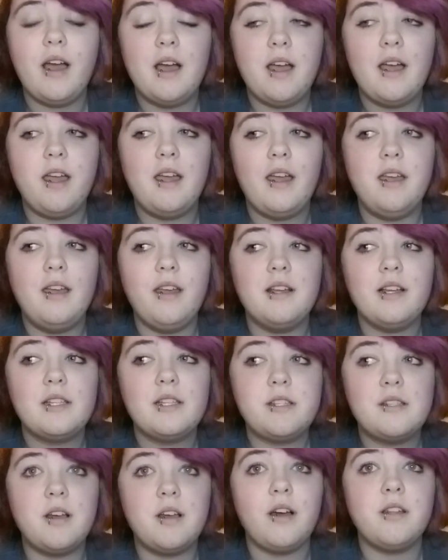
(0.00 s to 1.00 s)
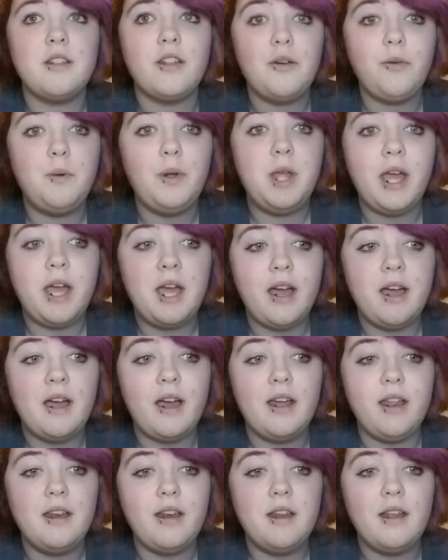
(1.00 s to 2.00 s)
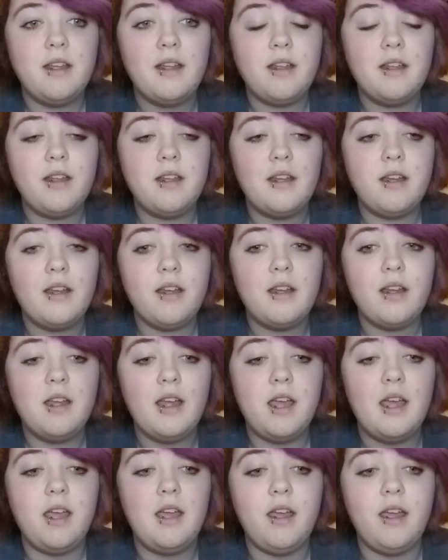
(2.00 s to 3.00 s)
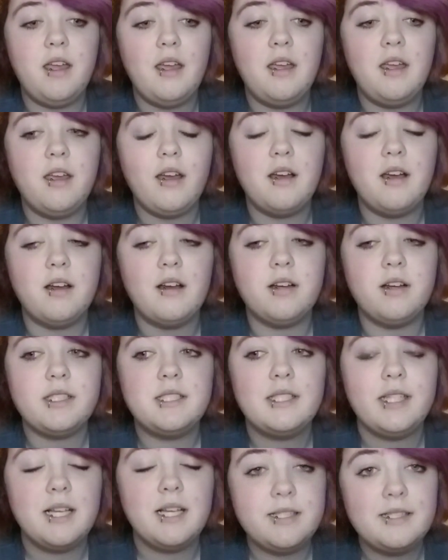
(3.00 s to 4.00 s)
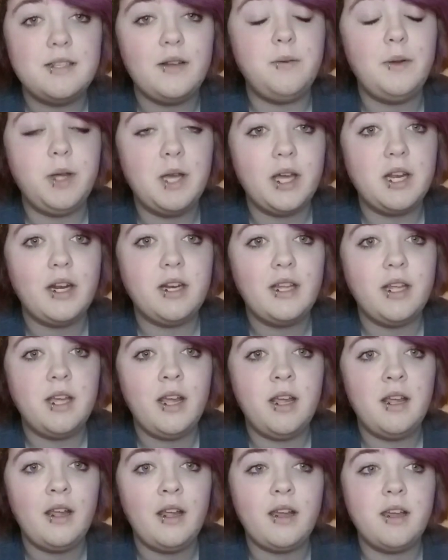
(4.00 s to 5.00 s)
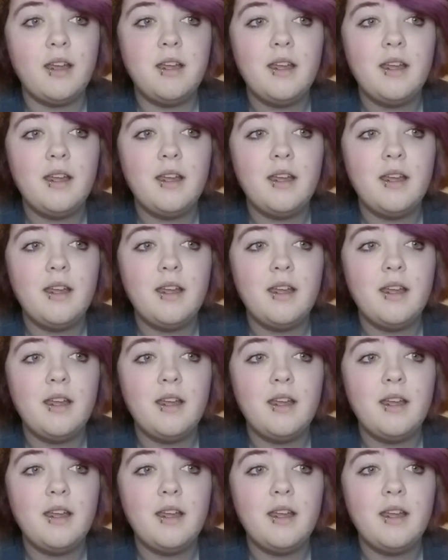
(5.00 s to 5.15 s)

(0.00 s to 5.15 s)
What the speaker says: I saw that we had a test that we had to take.